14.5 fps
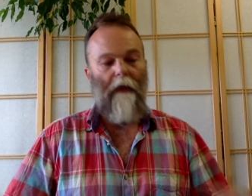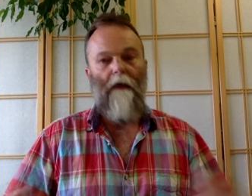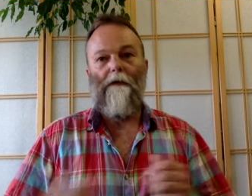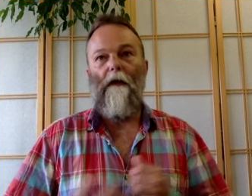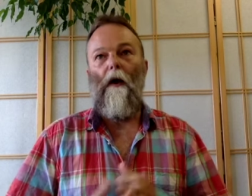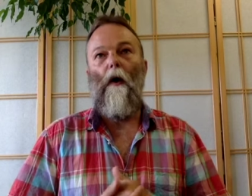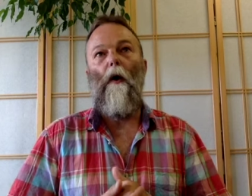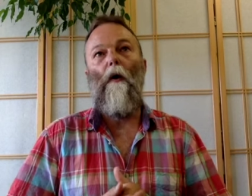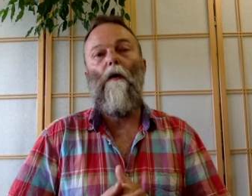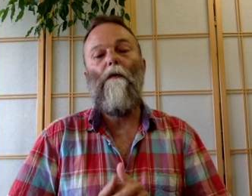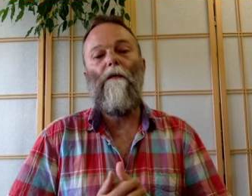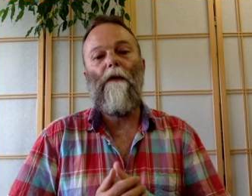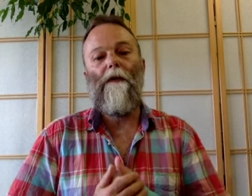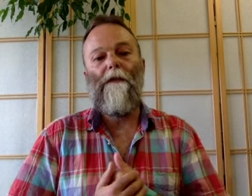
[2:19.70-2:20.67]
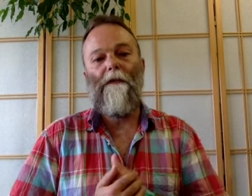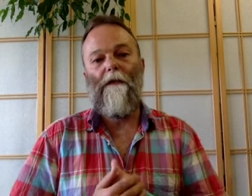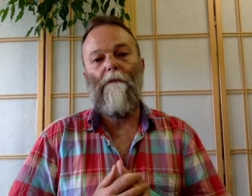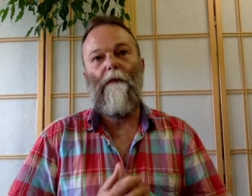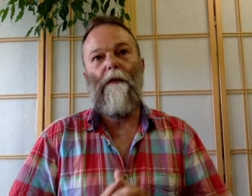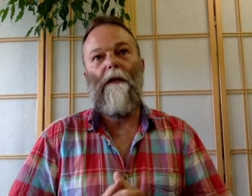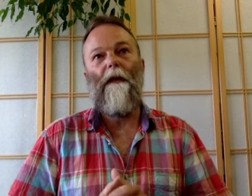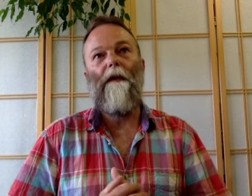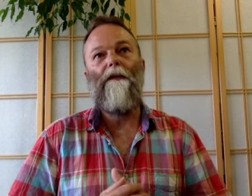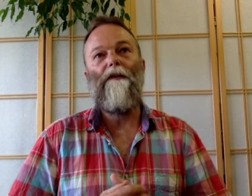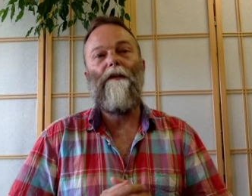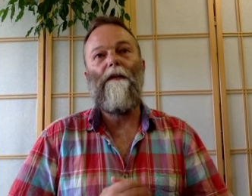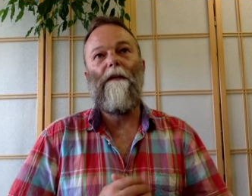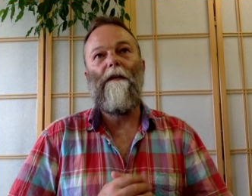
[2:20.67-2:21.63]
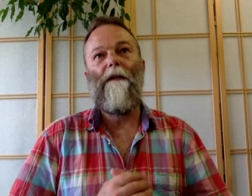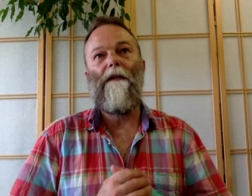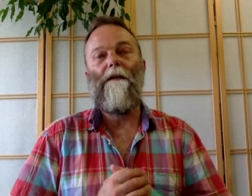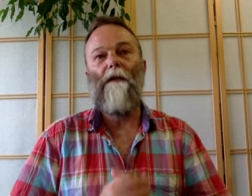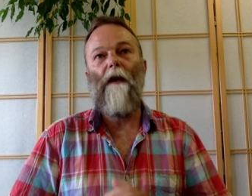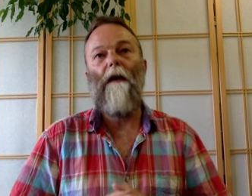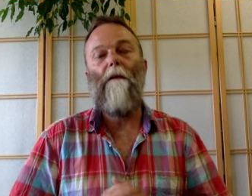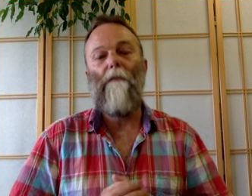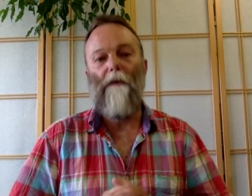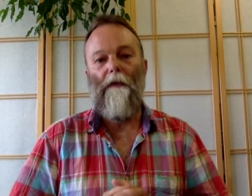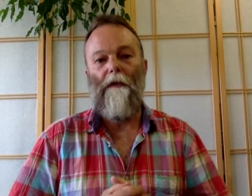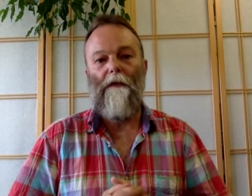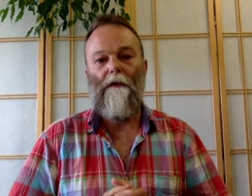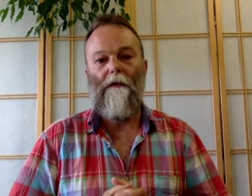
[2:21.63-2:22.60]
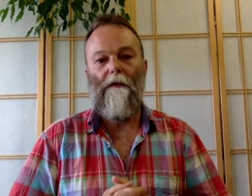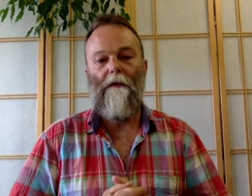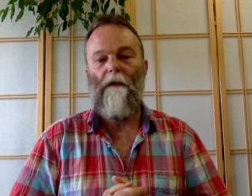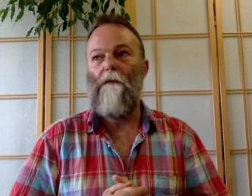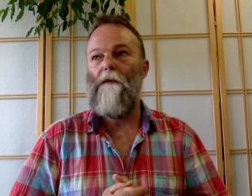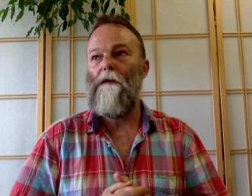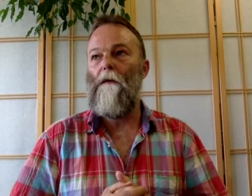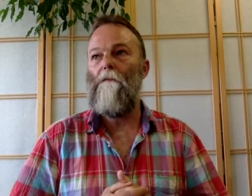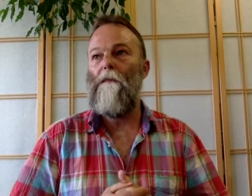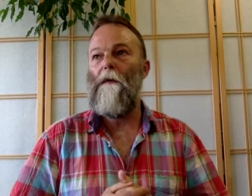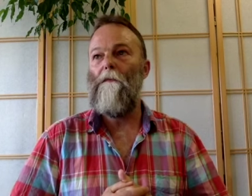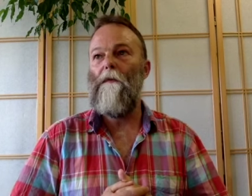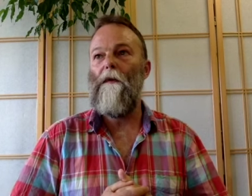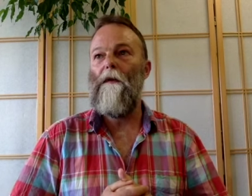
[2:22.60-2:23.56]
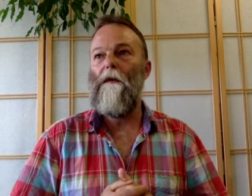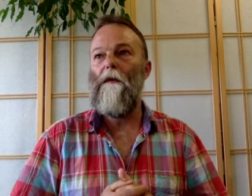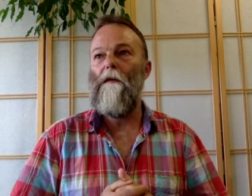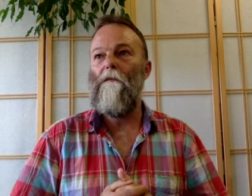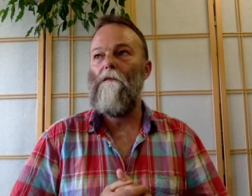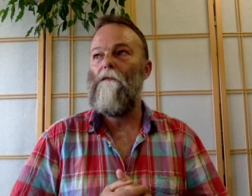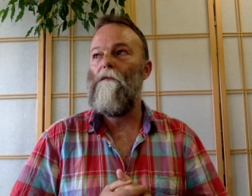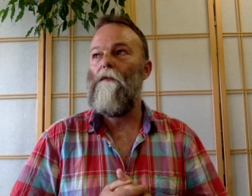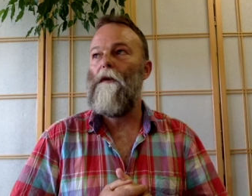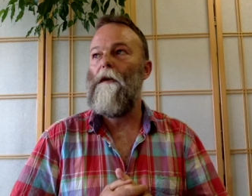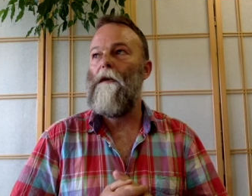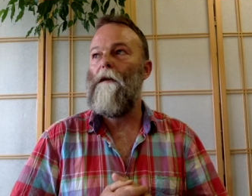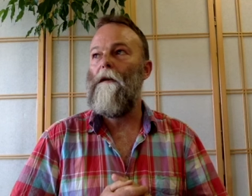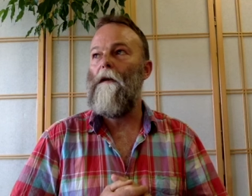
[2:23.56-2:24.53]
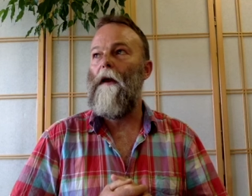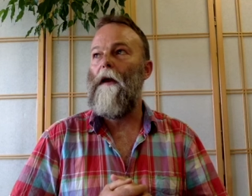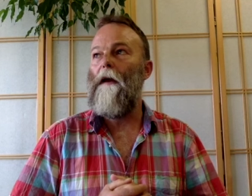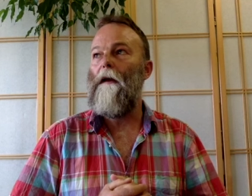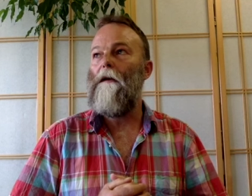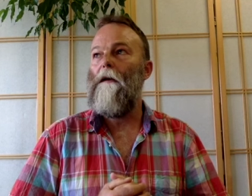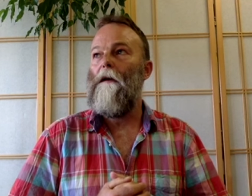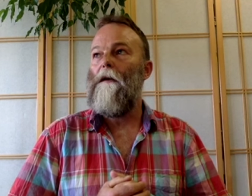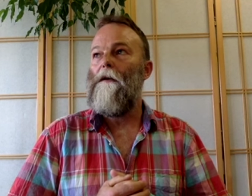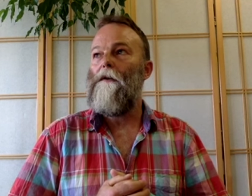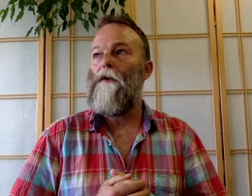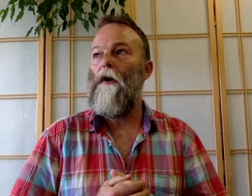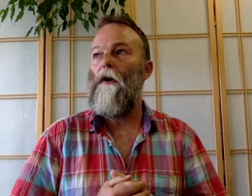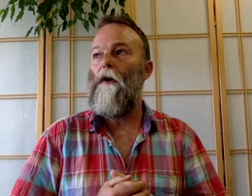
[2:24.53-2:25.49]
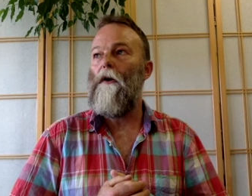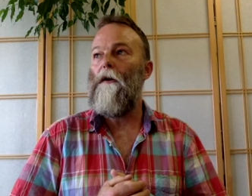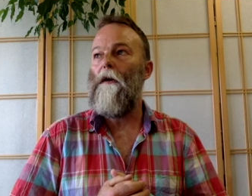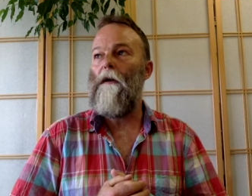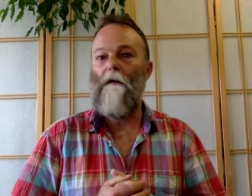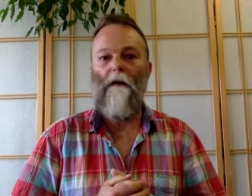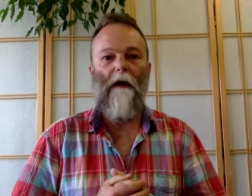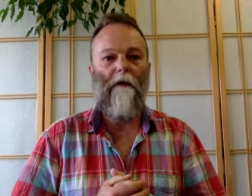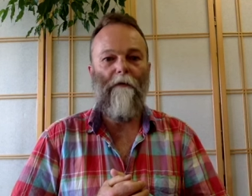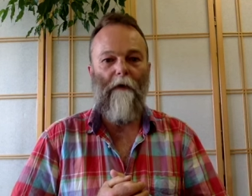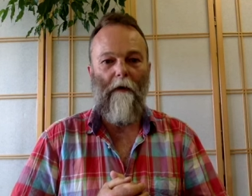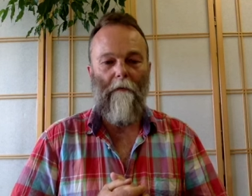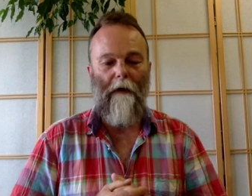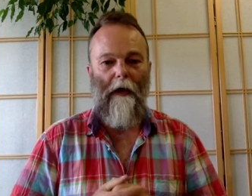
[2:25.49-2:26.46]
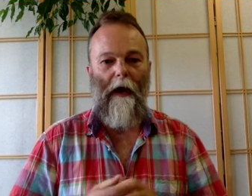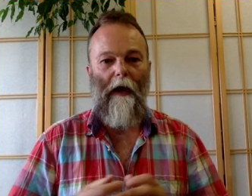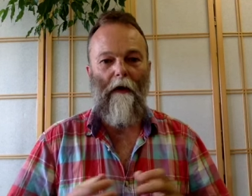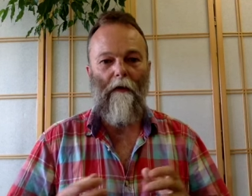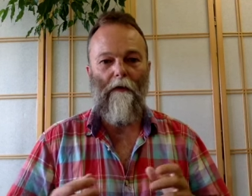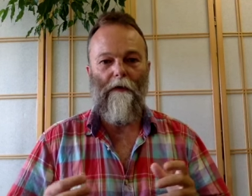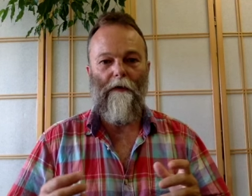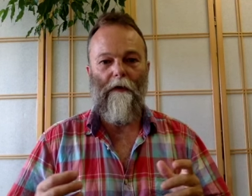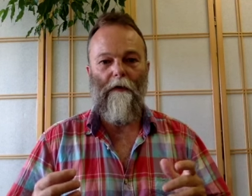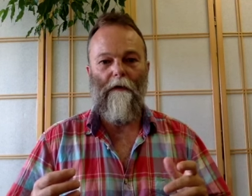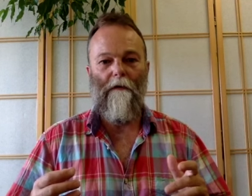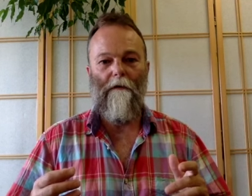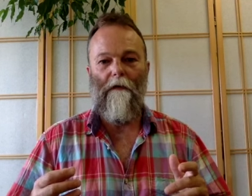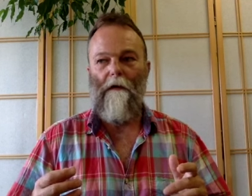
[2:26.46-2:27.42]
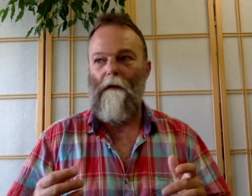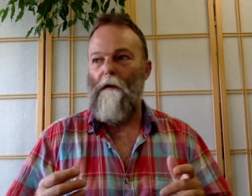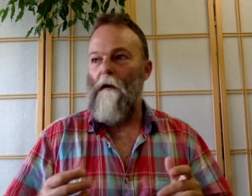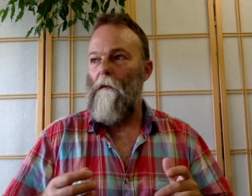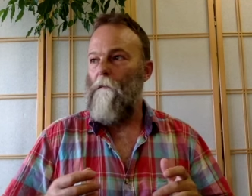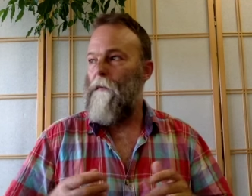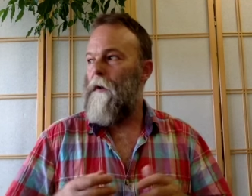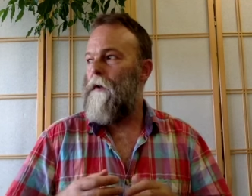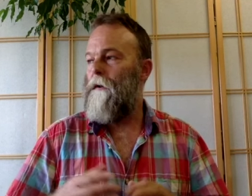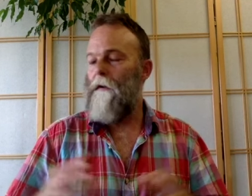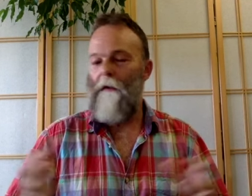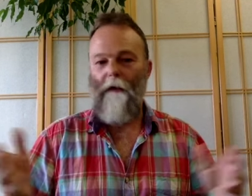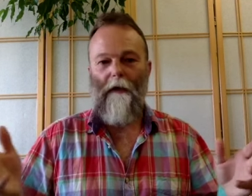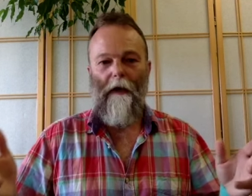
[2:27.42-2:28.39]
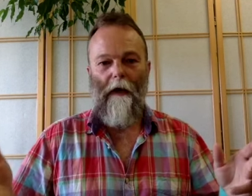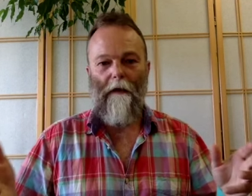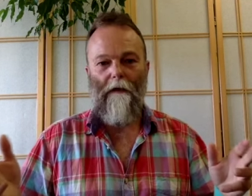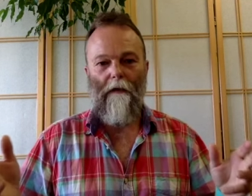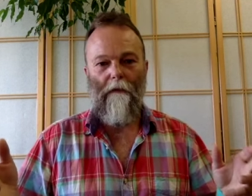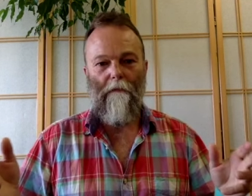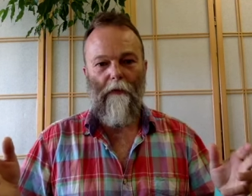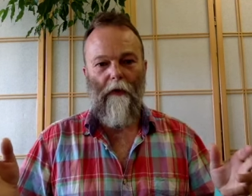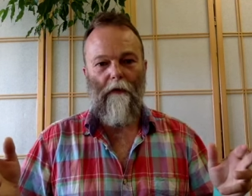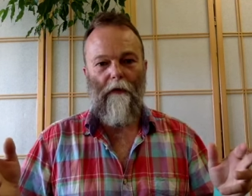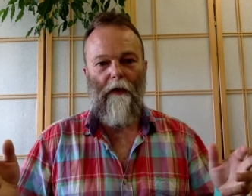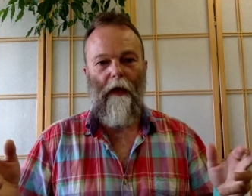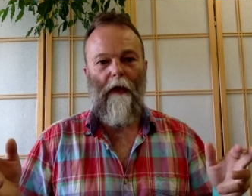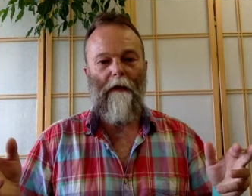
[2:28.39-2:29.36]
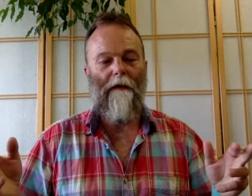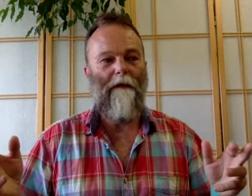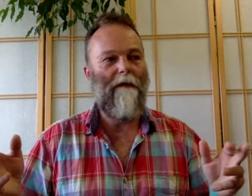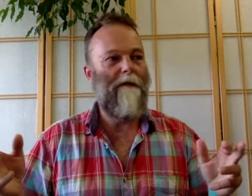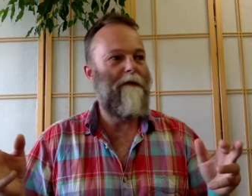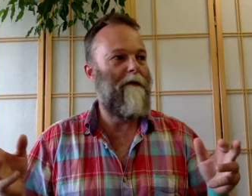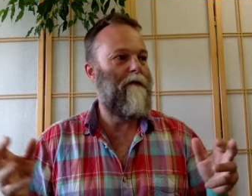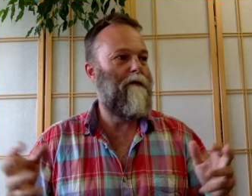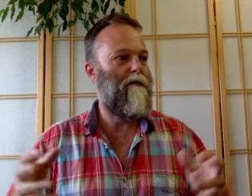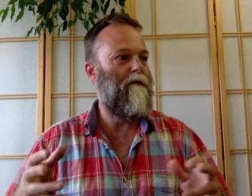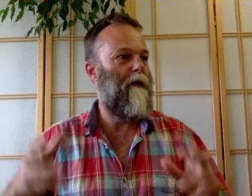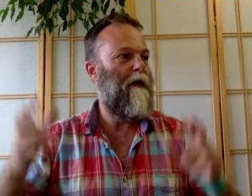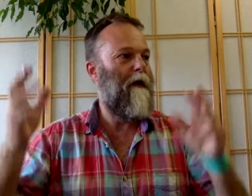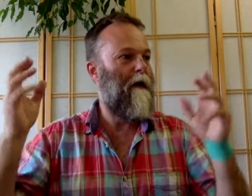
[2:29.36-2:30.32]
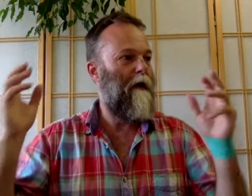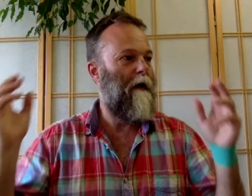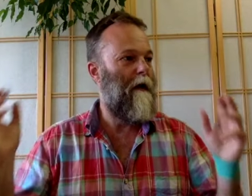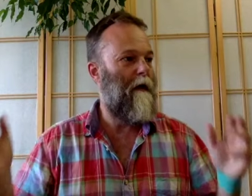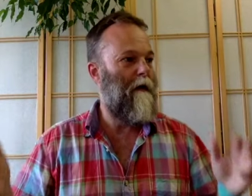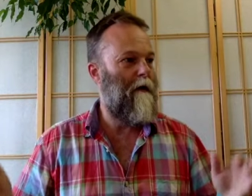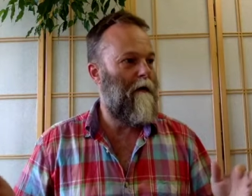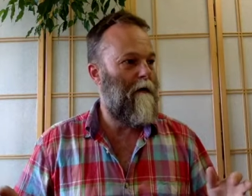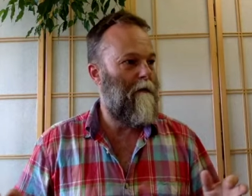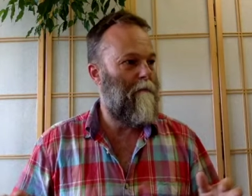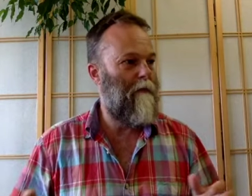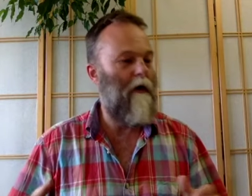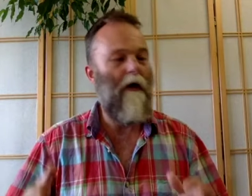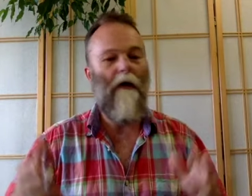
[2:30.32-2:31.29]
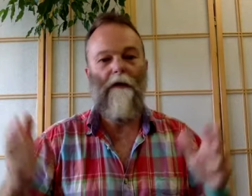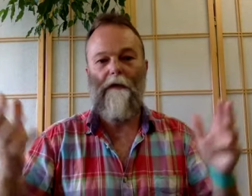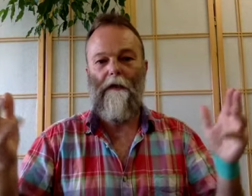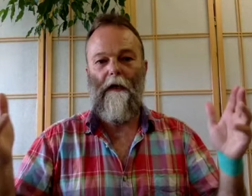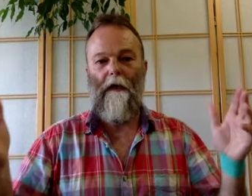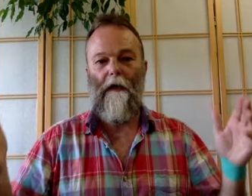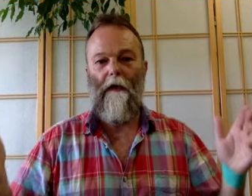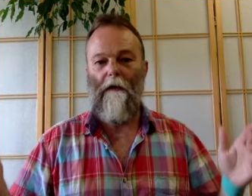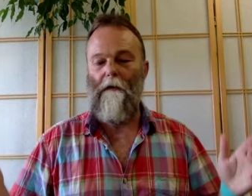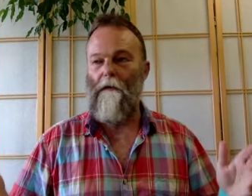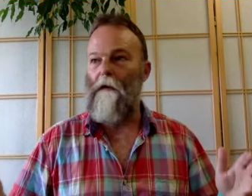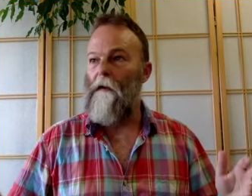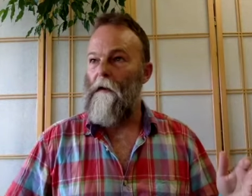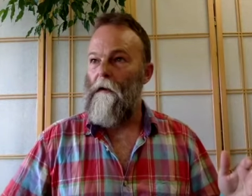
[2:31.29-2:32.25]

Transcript: so overstimulation and excitement. You know, some people really like turning life up loud and burning the candle at both ends and drinking and partying and